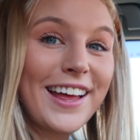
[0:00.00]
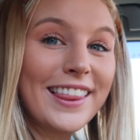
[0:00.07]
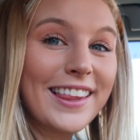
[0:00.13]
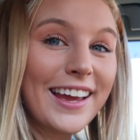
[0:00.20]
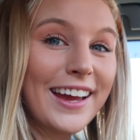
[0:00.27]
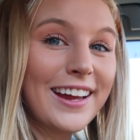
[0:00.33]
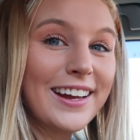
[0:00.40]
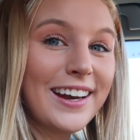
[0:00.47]
and
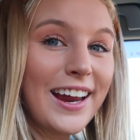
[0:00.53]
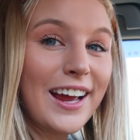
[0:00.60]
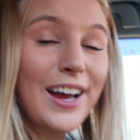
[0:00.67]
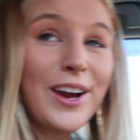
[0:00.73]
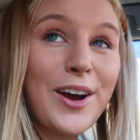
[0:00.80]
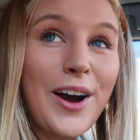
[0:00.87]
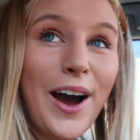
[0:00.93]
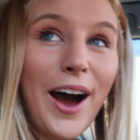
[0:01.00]
then
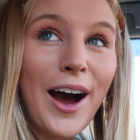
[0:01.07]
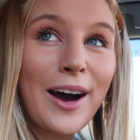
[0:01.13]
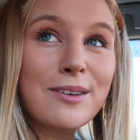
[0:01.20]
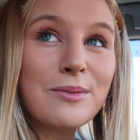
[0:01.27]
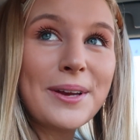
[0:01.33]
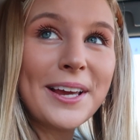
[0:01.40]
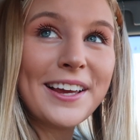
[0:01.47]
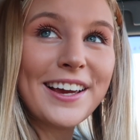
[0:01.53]

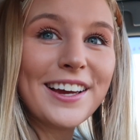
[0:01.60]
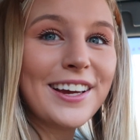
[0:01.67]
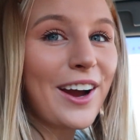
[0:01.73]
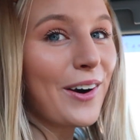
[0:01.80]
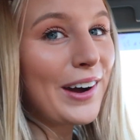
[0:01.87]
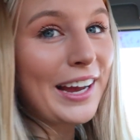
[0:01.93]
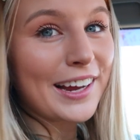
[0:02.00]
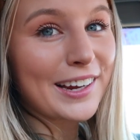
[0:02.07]
we can get
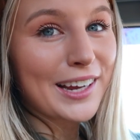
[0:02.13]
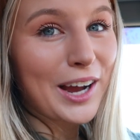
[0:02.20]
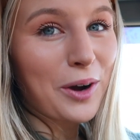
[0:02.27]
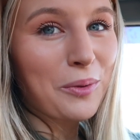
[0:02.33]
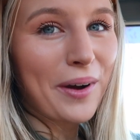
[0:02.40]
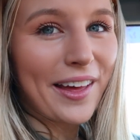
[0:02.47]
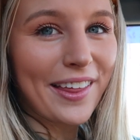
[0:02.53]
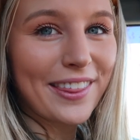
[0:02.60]
going
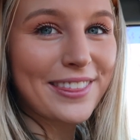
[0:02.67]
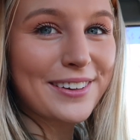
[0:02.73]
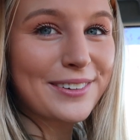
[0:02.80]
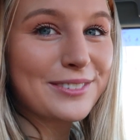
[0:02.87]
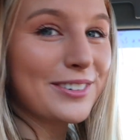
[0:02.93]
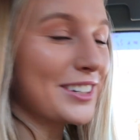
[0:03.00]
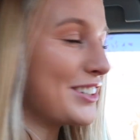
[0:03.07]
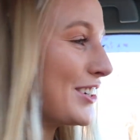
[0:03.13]
with
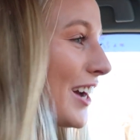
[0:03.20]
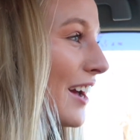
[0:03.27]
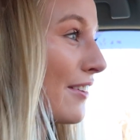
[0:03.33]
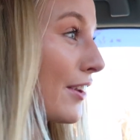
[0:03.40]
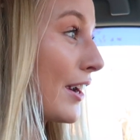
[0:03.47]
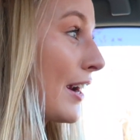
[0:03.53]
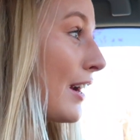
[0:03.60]
what you guys are